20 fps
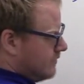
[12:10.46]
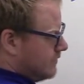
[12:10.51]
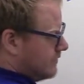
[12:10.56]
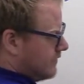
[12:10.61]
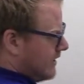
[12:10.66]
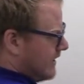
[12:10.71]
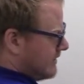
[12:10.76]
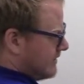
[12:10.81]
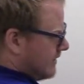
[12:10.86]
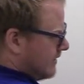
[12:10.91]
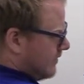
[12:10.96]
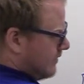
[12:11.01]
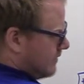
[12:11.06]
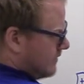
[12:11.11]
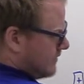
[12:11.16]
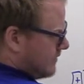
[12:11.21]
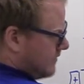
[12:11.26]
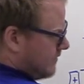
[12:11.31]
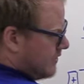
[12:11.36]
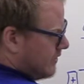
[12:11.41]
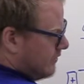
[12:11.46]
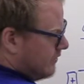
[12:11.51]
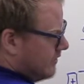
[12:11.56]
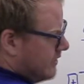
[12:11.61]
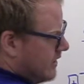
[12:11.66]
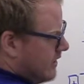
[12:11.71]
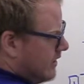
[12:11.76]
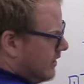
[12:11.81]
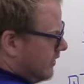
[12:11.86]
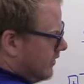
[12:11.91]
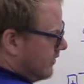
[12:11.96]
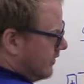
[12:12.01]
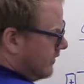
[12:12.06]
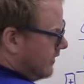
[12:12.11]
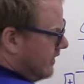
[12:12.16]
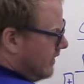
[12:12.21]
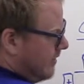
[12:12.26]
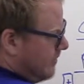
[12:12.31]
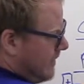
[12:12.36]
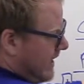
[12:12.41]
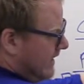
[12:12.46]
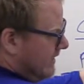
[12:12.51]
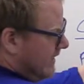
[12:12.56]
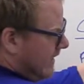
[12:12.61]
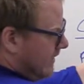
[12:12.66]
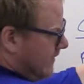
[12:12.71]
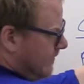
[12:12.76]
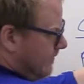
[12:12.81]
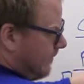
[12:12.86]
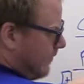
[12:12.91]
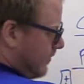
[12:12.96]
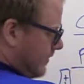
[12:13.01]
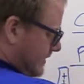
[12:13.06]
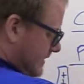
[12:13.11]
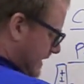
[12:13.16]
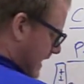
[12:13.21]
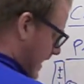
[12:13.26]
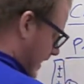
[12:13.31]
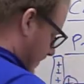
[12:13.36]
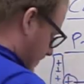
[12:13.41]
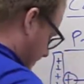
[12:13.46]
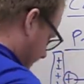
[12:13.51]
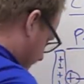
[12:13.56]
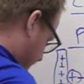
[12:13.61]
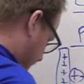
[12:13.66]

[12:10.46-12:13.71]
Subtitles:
So as it goes through, you're going to get a magnetic force up.